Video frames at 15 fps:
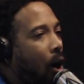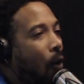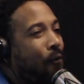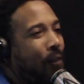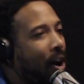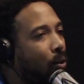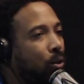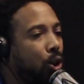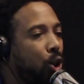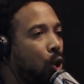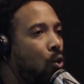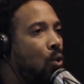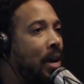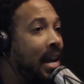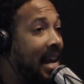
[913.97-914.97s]
fuck with
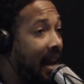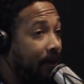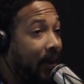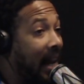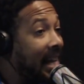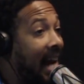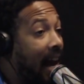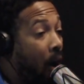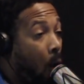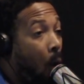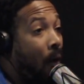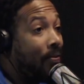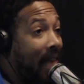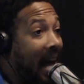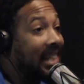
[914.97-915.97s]
you if they not
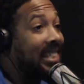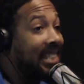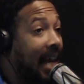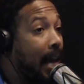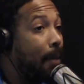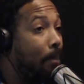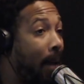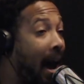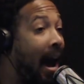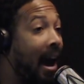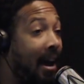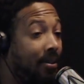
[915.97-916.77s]
on that same path.